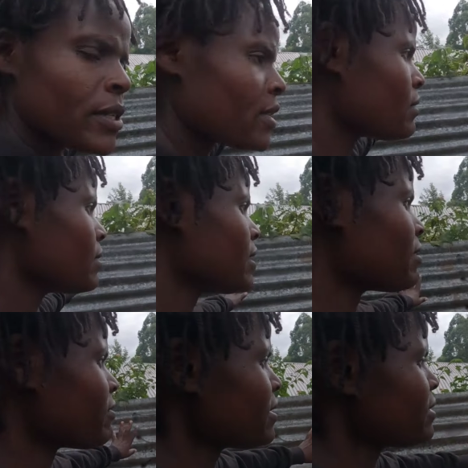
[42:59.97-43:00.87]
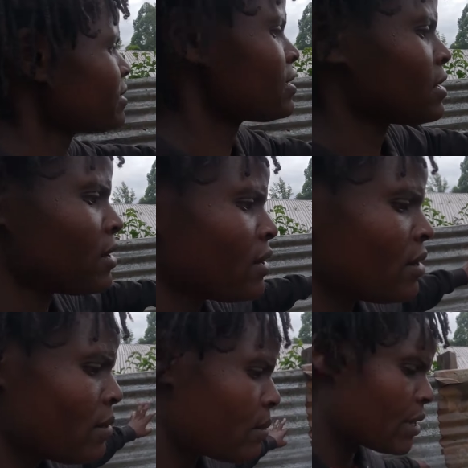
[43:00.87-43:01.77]
See the way they are fenced
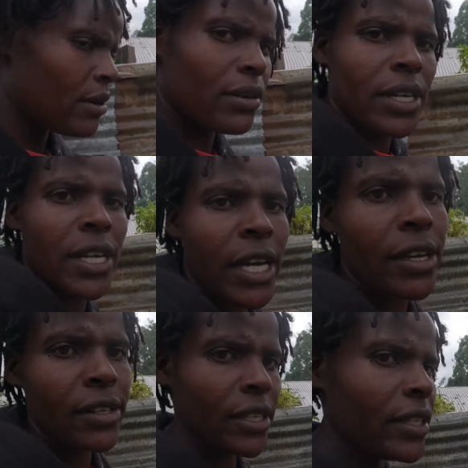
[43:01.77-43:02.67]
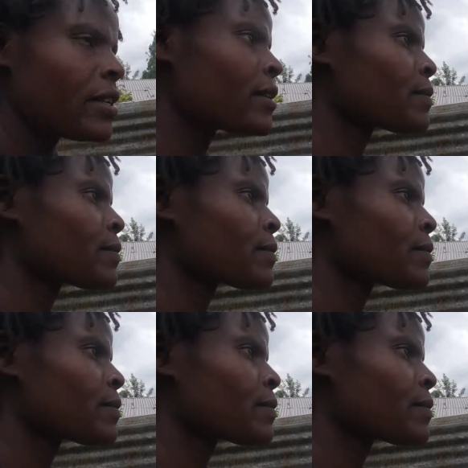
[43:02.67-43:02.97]
with the whole iron sheet?